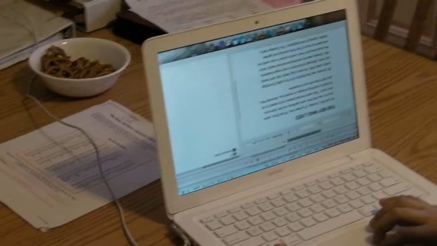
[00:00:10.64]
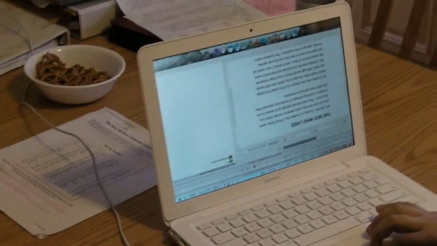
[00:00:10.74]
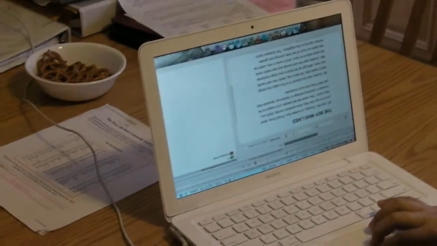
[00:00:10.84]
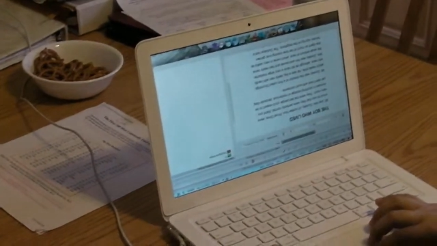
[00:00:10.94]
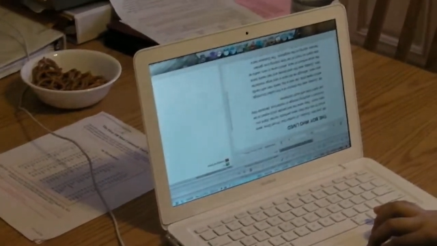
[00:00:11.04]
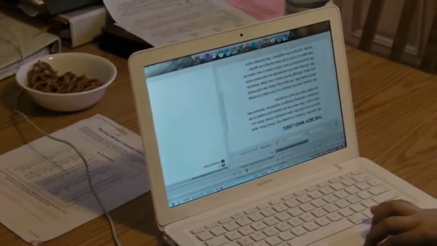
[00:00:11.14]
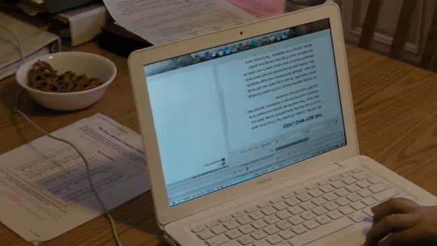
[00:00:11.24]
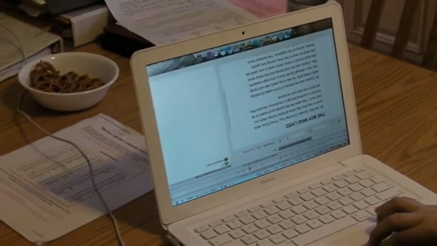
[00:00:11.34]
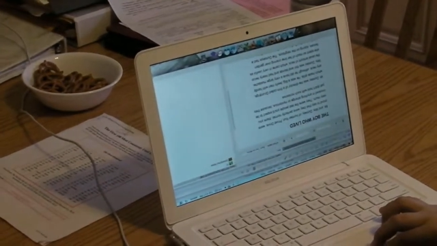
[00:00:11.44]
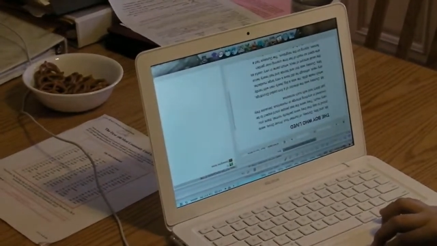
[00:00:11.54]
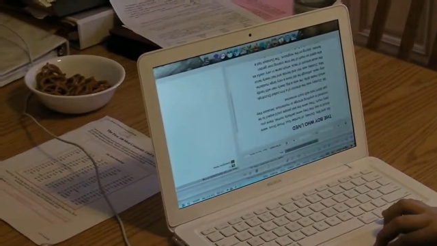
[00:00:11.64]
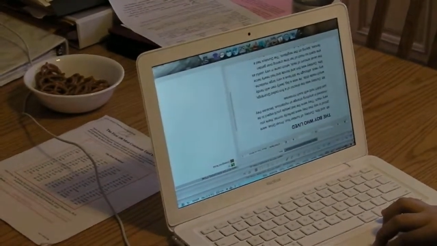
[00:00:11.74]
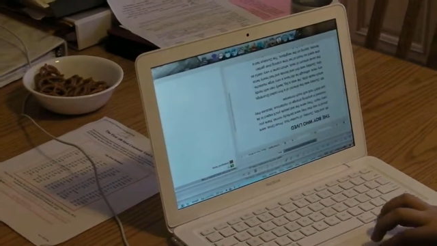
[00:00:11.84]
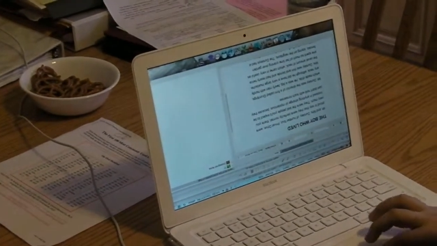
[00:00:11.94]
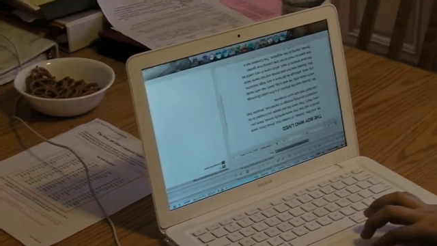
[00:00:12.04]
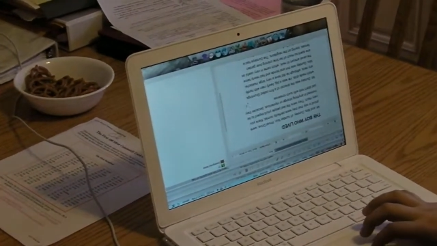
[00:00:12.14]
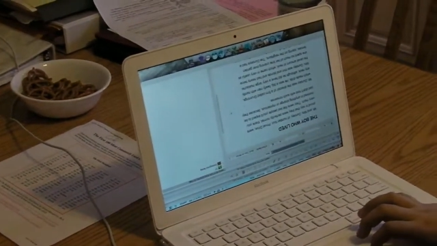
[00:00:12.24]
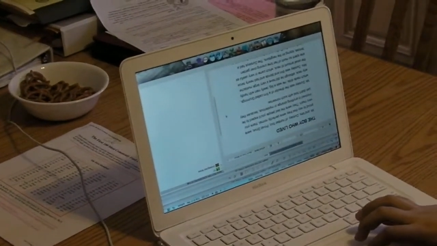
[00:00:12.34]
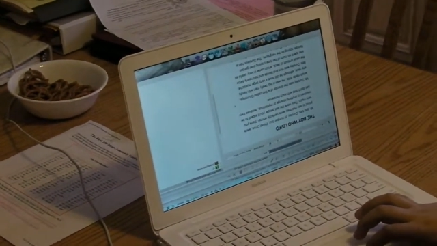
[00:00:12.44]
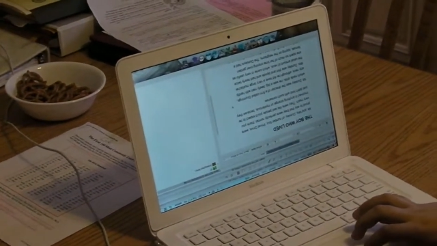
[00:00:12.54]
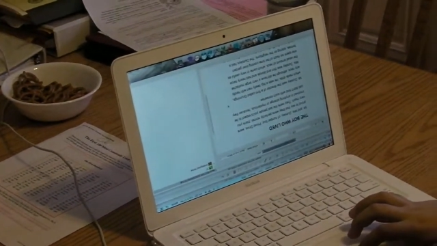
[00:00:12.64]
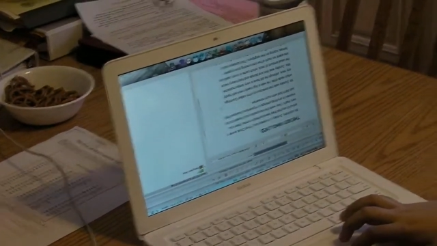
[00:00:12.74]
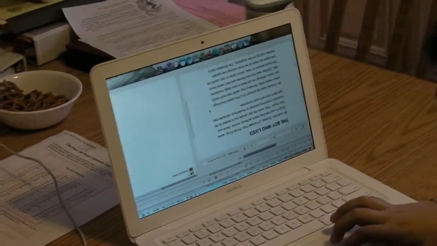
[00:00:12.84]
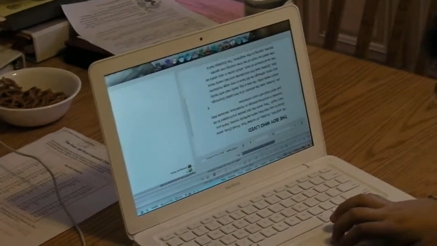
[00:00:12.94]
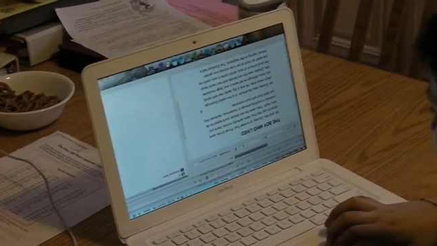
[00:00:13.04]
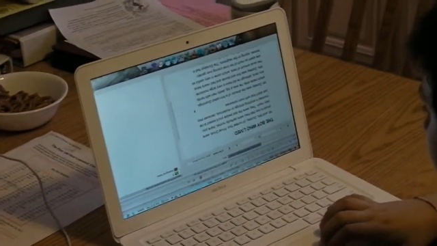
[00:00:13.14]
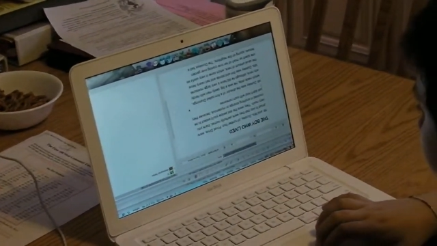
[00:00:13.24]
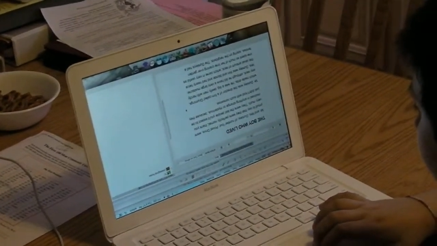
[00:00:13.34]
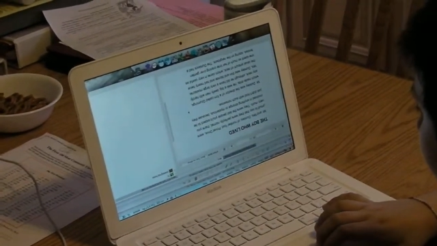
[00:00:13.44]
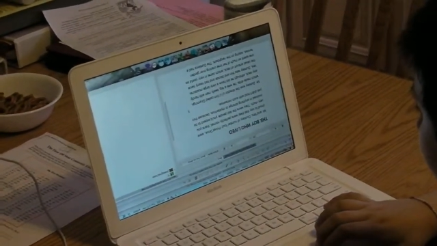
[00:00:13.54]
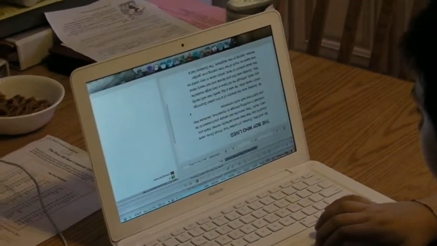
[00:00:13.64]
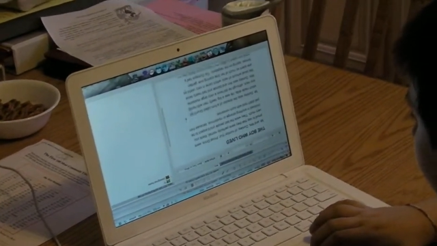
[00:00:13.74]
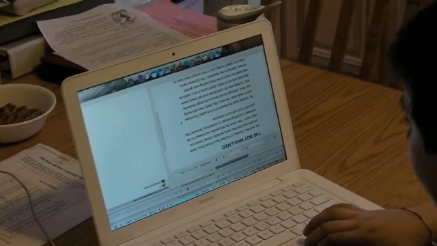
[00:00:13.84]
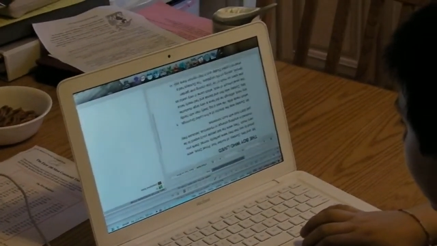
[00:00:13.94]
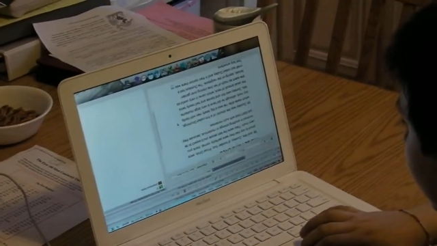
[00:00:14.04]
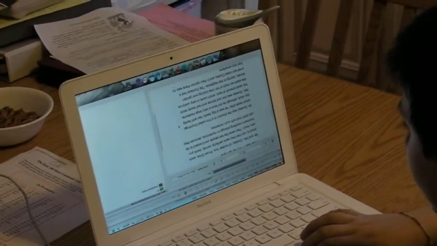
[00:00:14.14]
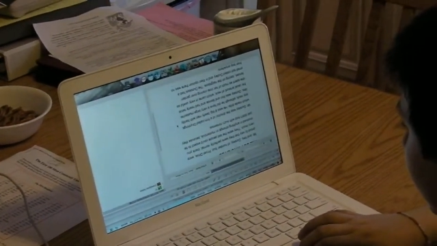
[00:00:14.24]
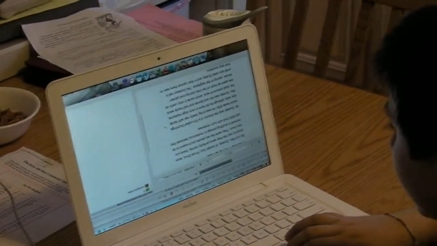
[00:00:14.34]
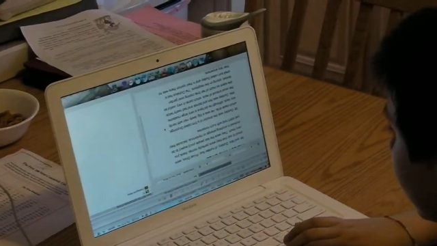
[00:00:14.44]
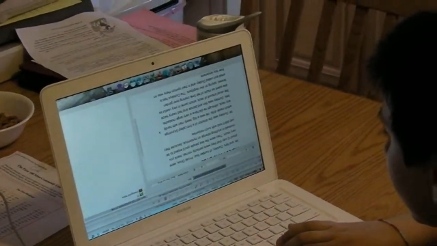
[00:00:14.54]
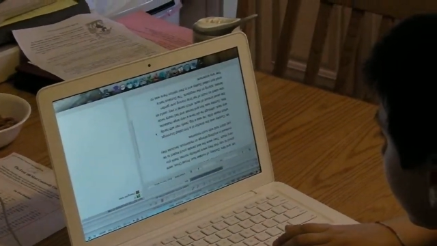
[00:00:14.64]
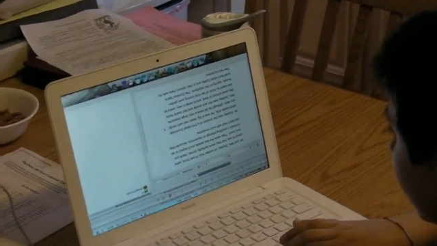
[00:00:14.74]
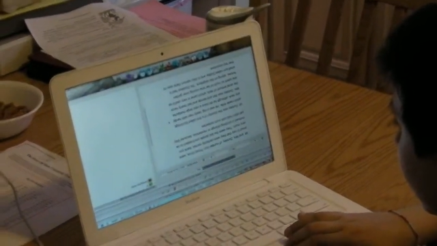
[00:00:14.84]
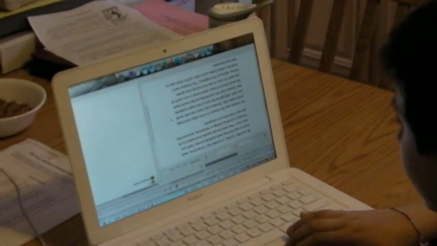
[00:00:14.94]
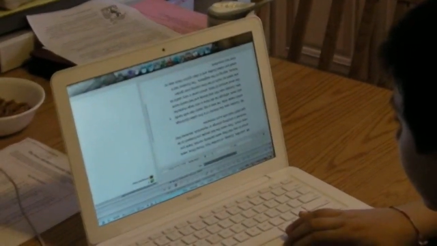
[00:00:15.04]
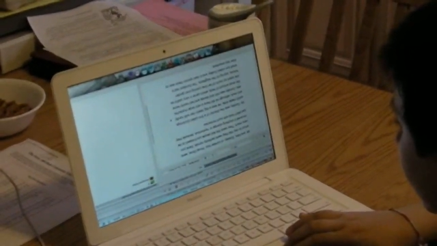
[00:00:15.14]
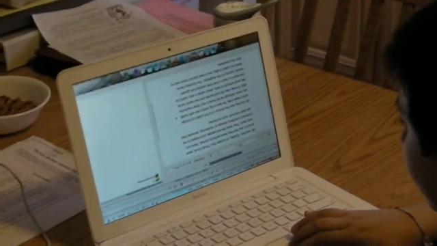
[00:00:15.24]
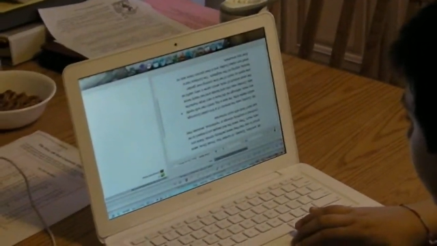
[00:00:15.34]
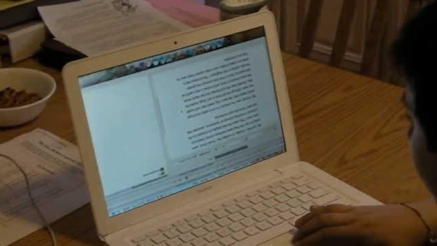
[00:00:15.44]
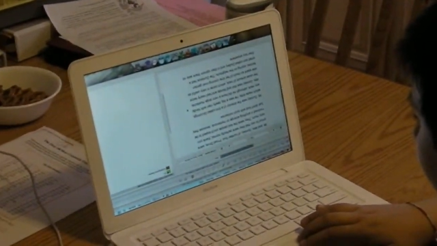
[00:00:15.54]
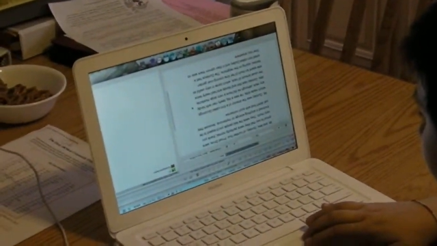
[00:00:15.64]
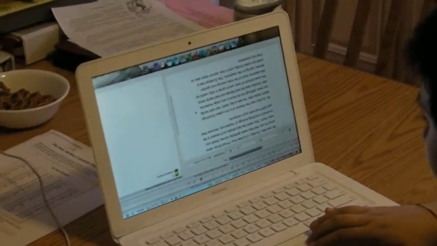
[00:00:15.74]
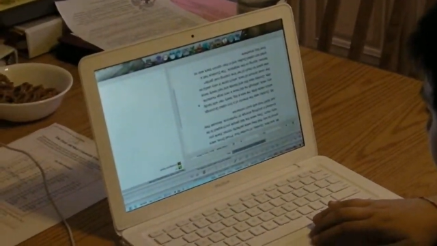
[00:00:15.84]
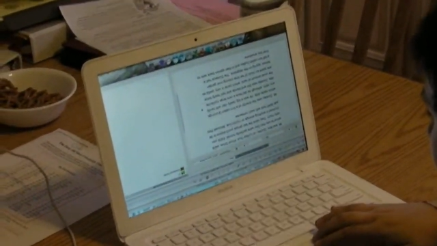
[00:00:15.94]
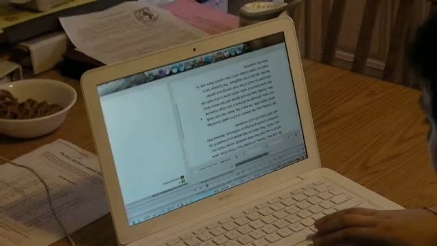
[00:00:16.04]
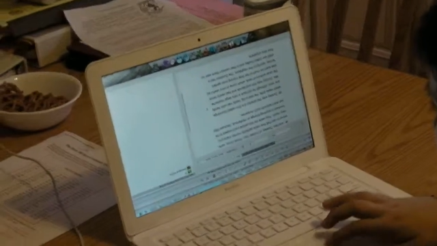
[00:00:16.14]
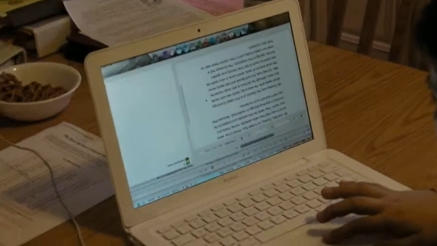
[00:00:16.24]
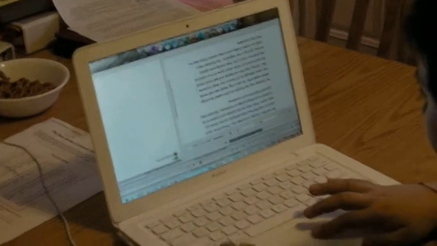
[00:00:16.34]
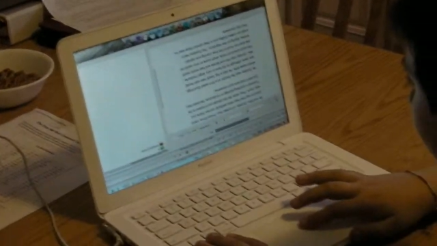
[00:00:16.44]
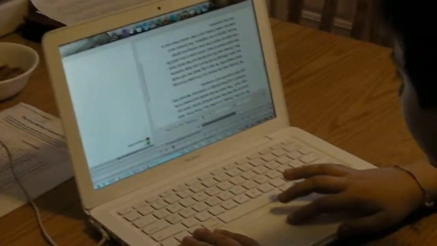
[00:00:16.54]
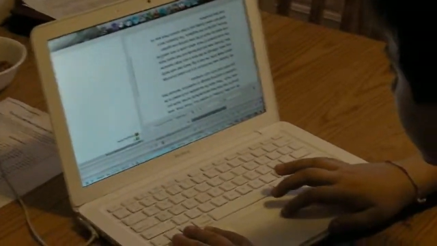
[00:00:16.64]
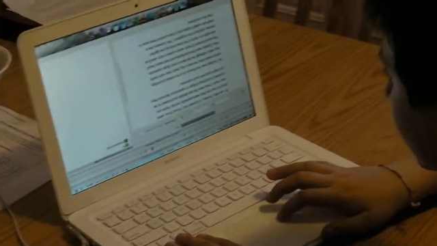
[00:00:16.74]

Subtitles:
No face is visible, so there are no lips to read.